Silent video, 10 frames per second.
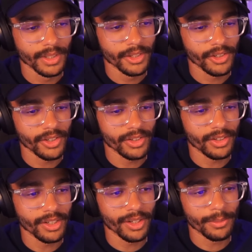She's
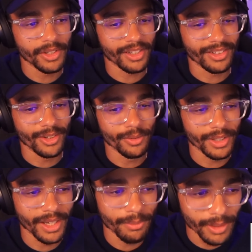still obsessing
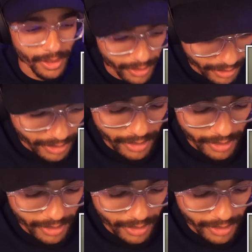over that, bro.